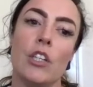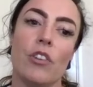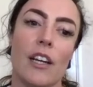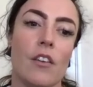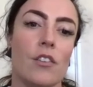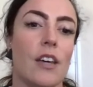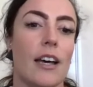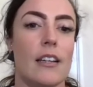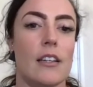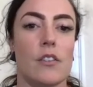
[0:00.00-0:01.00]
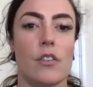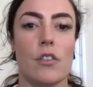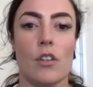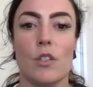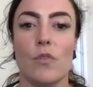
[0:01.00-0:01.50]
creating those colors,
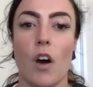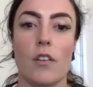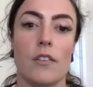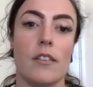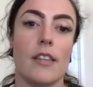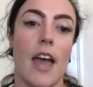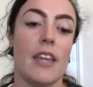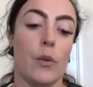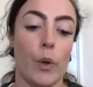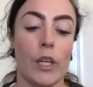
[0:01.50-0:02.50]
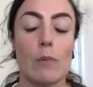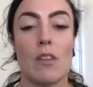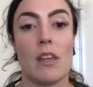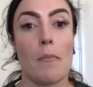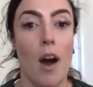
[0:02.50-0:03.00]
those fonts, and then working
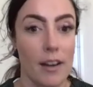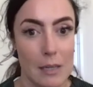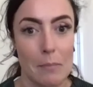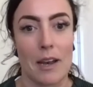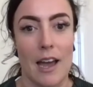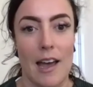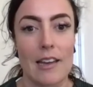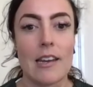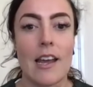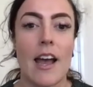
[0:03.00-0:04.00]
with their marketing plan,